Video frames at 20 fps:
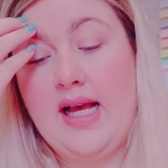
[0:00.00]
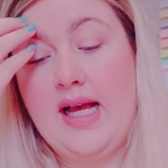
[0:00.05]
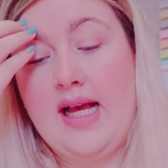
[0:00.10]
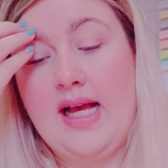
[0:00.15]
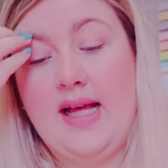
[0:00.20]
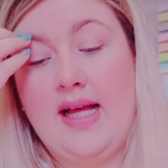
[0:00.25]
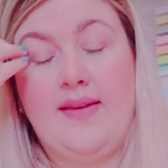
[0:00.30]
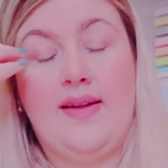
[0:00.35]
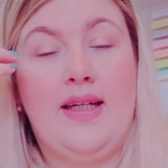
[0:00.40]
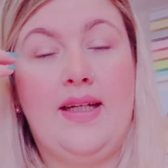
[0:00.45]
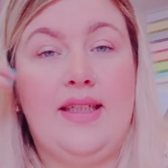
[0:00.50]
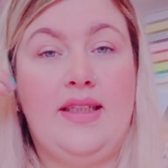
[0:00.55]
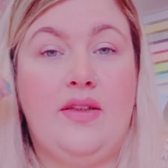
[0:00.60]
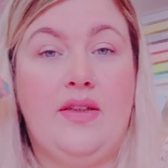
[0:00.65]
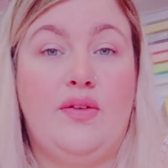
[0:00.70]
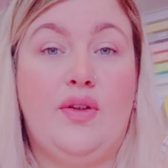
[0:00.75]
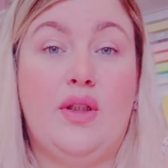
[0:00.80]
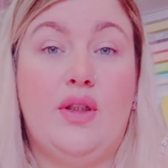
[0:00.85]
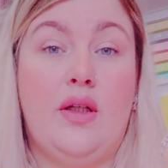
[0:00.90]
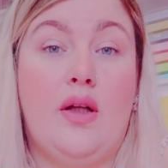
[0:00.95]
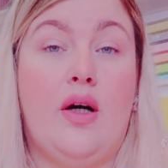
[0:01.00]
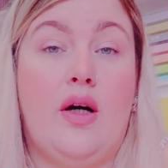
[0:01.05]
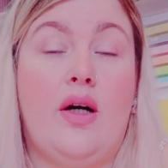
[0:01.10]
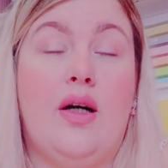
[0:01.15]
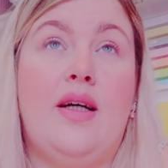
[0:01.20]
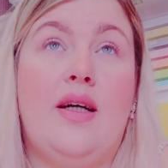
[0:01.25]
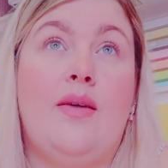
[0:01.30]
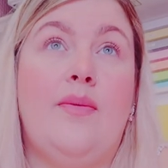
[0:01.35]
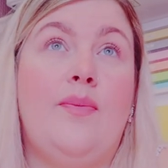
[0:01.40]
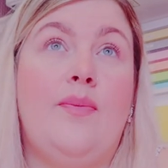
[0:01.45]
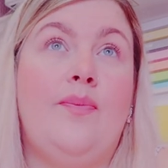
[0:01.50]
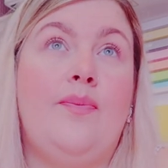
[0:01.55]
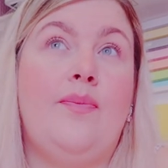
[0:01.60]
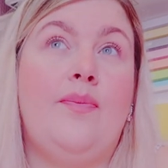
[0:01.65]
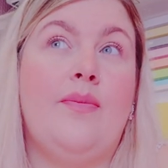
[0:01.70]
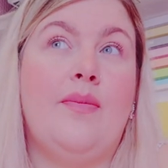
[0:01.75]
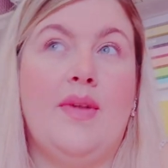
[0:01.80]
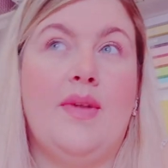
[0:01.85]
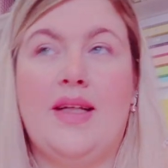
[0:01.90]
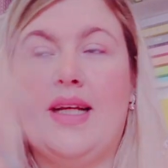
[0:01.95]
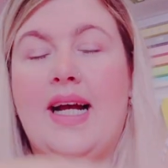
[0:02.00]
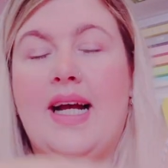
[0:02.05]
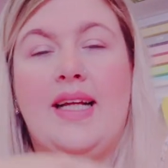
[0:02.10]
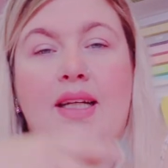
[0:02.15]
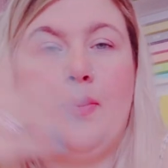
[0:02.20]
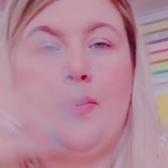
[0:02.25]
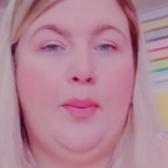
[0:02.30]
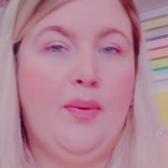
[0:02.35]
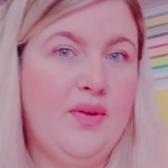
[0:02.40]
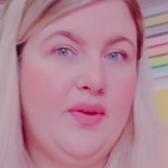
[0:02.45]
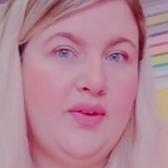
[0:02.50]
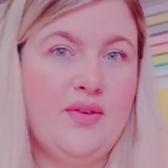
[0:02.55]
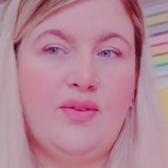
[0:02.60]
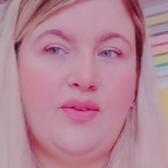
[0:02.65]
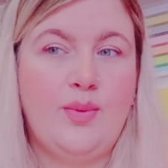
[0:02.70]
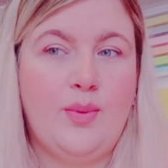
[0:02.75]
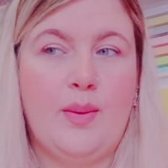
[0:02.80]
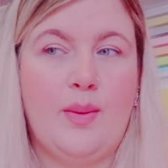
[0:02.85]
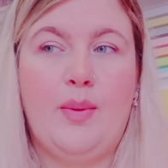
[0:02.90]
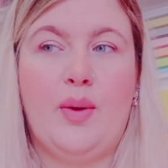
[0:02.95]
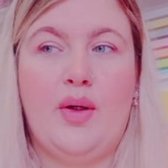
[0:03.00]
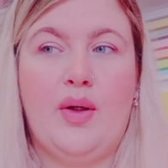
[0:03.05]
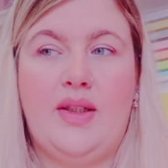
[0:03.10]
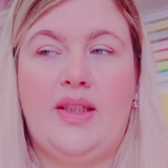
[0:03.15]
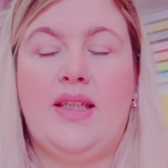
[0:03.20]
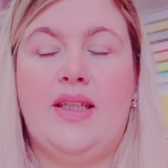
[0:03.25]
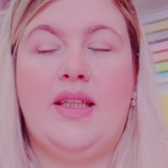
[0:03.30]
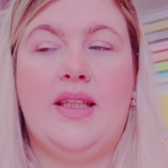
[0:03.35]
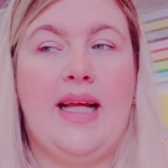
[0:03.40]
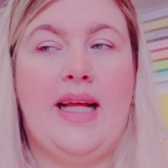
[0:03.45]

the Lady of Shalott kind of proved my point.